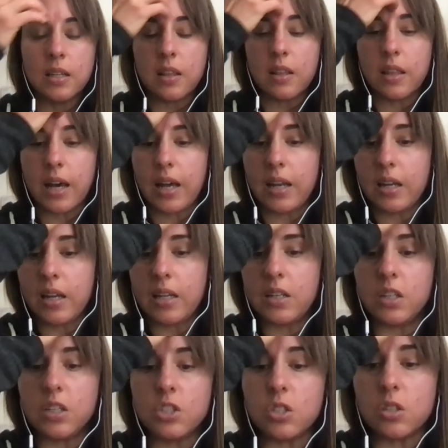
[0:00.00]
that
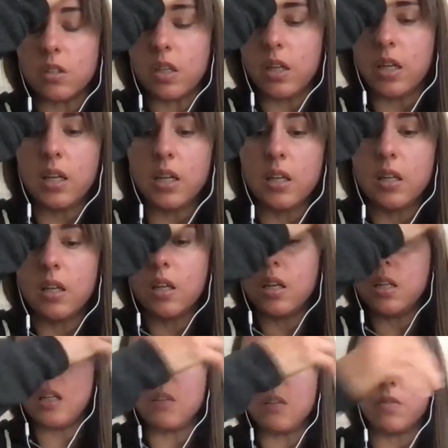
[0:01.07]
initially
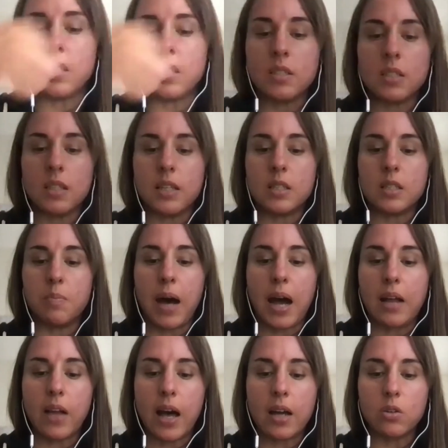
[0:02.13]
in infants, it's
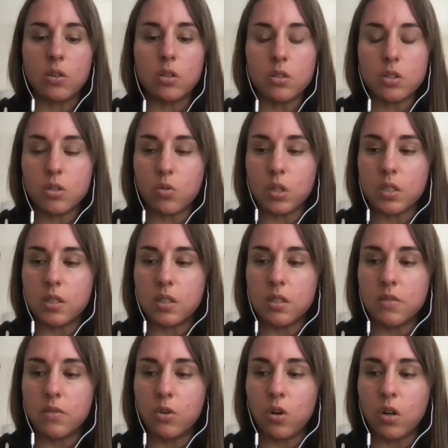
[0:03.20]
bilateral sources
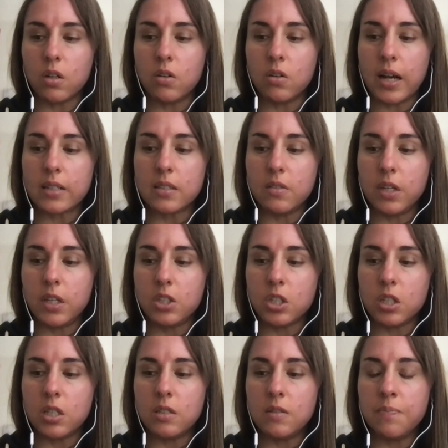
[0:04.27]
of cortical
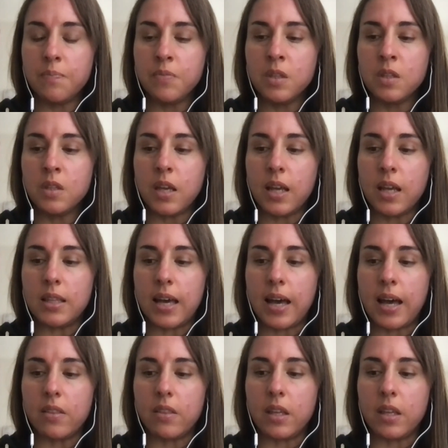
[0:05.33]
activation, and that